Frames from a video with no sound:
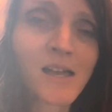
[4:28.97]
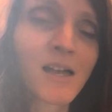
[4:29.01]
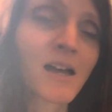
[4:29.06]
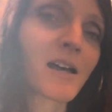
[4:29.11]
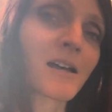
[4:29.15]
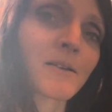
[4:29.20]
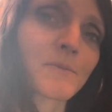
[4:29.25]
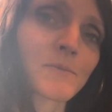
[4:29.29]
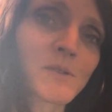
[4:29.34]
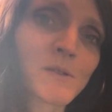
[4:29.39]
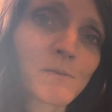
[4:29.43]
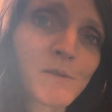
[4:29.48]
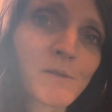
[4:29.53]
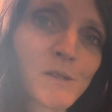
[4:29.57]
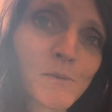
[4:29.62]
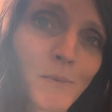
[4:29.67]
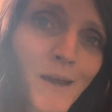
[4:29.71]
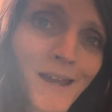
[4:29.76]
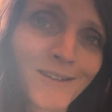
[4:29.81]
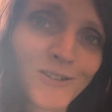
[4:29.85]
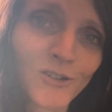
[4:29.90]
um, some
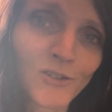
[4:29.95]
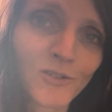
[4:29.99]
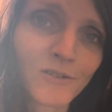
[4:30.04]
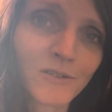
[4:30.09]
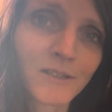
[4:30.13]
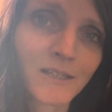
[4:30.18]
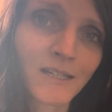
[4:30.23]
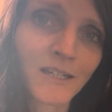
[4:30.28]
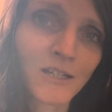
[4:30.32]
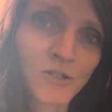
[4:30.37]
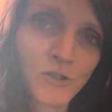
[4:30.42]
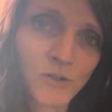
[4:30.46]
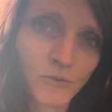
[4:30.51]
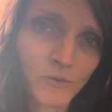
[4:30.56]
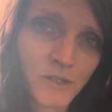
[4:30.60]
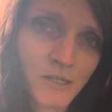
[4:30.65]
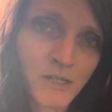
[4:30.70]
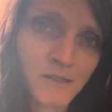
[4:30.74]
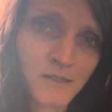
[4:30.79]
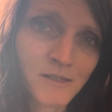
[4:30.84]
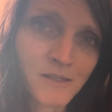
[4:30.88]
spinal
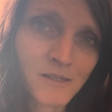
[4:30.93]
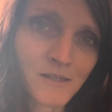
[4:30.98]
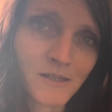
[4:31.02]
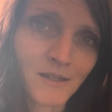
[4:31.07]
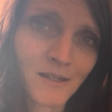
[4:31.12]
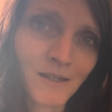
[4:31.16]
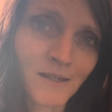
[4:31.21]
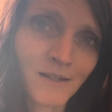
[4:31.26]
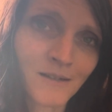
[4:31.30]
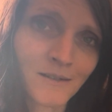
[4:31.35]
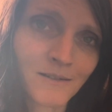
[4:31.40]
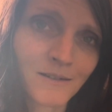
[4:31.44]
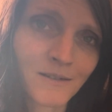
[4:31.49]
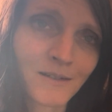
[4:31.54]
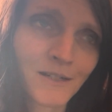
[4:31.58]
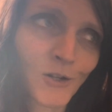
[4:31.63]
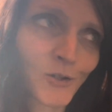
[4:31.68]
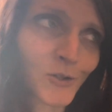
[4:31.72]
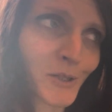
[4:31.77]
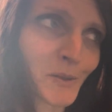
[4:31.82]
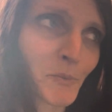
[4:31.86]
injuries, uh,
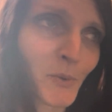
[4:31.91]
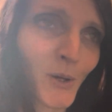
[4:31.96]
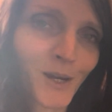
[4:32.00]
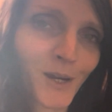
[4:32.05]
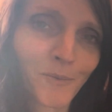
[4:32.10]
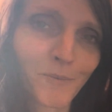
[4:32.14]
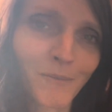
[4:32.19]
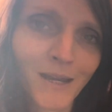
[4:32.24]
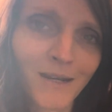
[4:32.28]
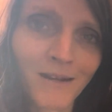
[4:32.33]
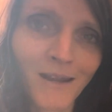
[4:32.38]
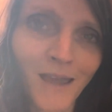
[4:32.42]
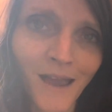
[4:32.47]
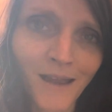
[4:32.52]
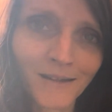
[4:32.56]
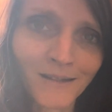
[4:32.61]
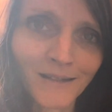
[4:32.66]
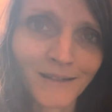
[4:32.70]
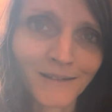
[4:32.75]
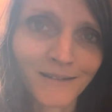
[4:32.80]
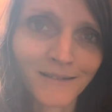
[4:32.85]
nearly breaking my
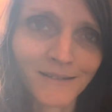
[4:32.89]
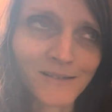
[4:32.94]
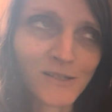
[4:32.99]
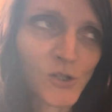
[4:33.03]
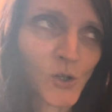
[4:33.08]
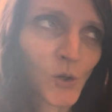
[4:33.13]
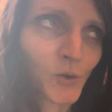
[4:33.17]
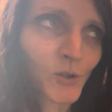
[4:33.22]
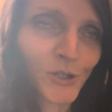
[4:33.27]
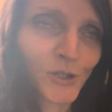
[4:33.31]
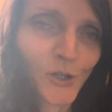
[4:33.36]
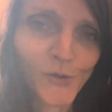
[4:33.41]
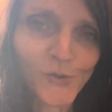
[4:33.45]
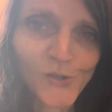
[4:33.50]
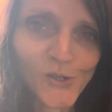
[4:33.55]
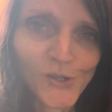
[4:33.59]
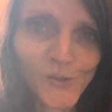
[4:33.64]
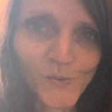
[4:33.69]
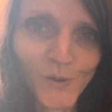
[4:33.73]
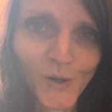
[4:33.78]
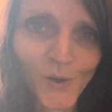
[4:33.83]
neck and
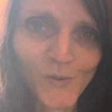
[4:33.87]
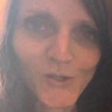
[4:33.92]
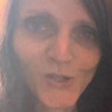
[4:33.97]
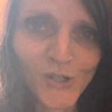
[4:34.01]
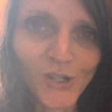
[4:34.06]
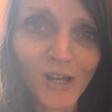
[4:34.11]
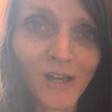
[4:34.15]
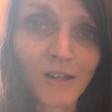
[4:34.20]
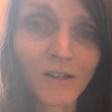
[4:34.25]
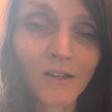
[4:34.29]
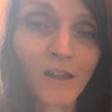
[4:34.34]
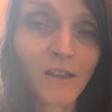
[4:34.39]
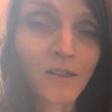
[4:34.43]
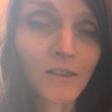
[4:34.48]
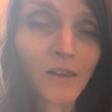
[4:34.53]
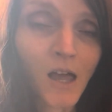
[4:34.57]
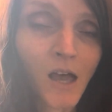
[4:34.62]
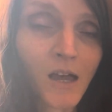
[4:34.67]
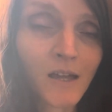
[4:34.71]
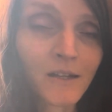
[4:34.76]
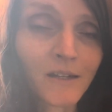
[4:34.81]
scoliosis when I was young, a
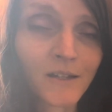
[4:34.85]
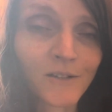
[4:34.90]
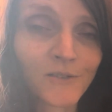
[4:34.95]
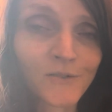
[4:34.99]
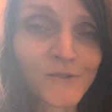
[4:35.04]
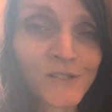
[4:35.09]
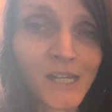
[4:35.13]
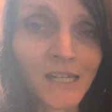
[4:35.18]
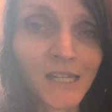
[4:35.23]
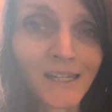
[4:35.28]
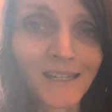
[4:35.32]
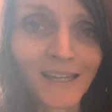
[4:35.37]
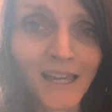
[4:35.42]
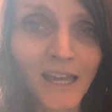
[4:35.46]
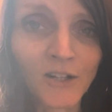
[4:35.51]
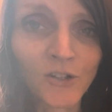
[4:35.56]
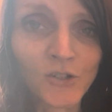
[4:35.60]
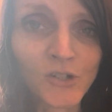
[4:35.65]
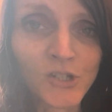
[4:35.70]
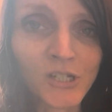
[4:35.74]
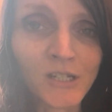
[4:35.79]
lot of taking
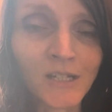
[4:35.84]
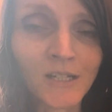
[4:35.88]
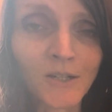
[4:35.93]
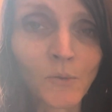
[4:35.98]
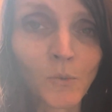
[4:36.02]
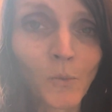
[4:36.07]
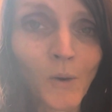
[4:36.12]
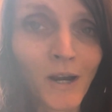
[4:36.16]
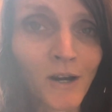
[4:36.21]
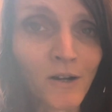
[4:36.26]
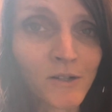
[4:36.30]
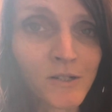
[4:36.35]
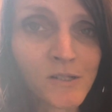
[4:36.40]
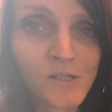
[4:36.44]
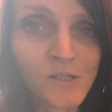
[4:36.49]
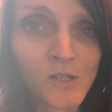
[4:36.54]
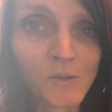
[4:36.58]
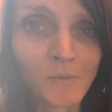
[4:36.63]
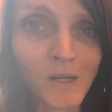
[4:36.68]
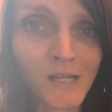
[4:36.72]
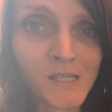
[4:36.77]
energy and awareness
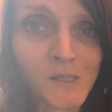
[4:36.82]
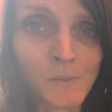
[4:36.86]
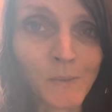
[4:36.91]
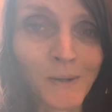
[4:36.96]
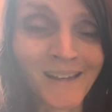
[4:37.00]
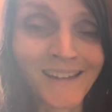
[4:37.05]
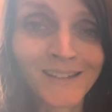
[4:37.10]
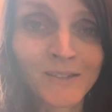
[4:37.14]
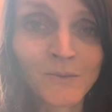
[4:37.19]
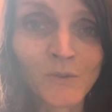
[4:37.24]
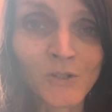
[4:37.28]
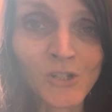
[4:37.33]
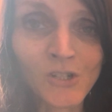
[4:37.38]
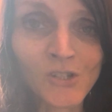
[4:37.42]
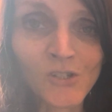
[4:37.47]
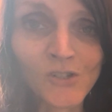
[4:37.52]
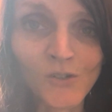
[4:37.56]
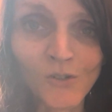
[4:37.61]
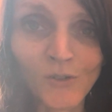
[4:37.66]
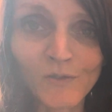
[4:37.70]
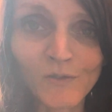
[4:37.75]
to my spine, which
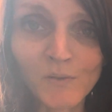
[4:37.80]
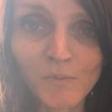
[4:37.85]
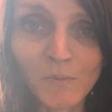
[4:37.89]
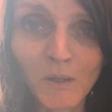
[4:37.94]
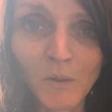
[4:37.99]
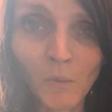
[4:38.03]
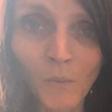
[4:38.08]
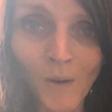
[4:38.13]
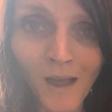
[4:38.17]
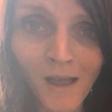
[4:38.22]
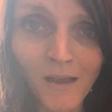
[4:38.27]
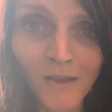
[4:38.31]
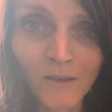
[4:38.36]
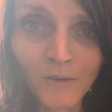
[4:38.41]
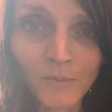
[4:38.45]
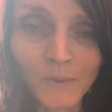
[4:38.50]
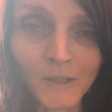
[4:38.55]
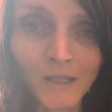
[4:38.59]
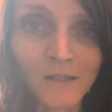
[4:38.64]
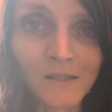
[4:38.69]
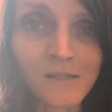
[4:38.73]
served me well
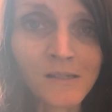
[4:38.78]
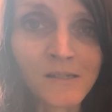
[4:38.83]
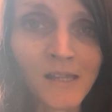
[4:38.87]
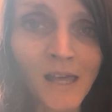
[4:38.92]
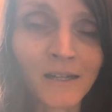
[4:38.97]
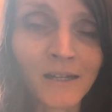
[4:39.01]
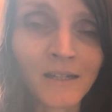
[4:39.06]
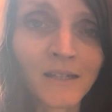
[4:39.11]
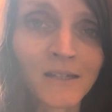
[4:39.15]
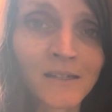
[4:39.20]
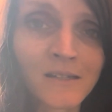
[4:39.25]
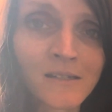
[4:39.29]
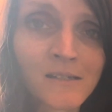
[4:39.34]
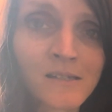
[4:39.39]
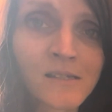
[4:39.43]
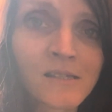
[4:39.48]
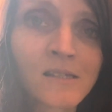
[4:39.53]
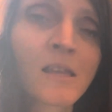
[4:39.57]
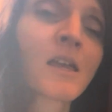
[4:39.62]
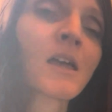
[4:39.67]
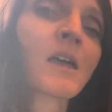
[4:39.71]
because that
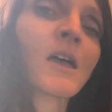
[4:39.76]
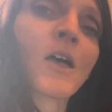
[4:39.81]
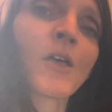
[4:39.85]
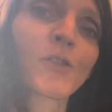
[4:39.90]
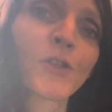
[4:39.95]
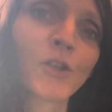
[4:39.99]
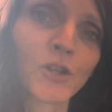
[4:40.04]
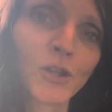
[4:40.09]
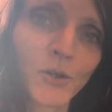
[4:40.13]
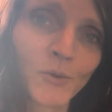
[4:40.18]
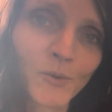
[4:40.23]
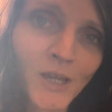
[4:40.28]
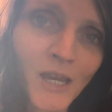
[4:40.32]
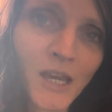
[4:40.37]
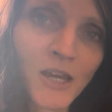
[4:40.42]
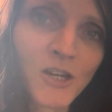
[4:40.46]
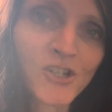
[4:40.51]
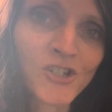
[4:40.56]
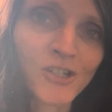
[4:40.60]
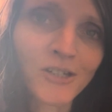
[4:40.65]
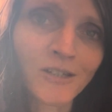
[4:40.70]
is the
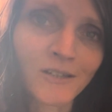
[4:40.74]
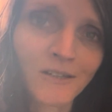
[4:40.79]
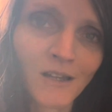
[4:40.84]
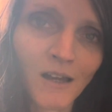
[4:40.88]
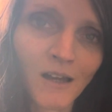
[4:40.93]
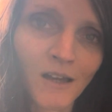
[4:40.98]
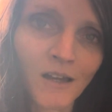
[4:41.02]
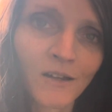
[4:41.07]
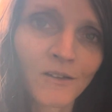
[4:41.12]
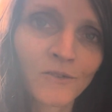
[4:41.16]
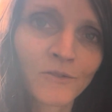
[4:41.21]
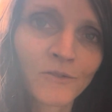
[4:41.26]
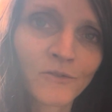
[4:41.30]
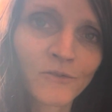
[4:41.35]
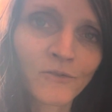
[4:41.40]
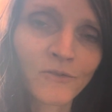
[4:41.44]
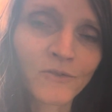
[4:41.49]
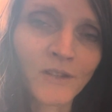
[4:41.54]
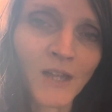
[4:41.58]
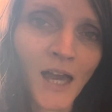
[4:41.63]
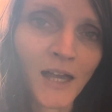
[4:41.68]
location of
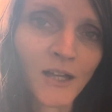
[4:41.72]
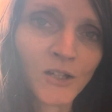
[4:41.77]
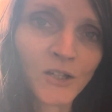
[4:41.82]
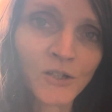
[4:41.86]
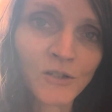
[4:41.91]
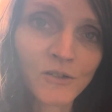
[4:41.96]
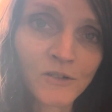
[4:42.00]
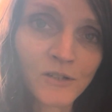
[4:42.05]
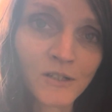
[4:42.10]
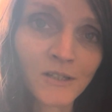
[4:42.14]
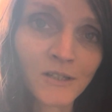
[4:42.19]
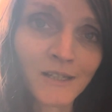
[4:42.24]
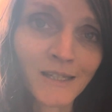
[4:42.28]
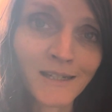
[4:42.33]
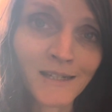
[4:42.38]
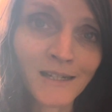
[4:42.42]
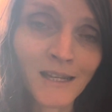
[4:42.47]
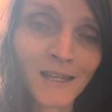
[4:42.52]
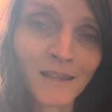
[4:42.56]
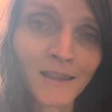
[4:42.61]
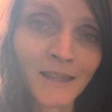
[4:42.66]
that
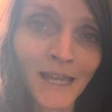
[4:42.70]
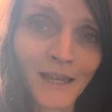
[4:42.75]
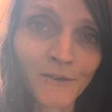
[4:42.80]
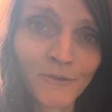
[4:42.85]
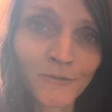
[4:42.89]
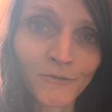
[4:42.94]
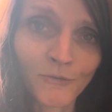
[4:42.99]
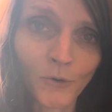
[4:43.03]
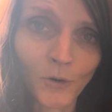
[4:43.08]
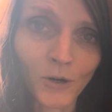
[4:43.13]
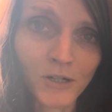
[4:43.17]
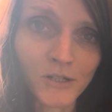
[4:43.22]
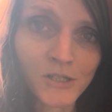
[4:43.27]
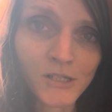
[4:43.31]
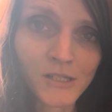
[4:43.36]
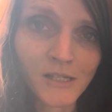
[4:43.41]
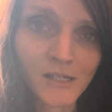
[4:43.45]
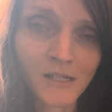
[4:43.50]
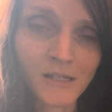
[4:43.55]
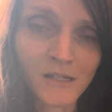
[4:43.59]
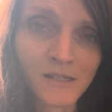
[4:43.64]
kundalini life
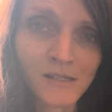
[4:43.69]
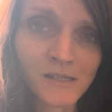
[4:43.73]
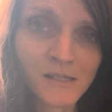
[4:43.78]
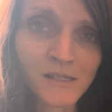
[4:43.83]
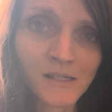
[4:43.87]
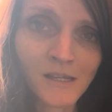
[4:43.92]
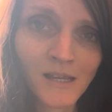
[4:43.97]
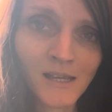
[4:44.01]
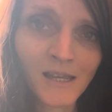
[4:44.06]
force. is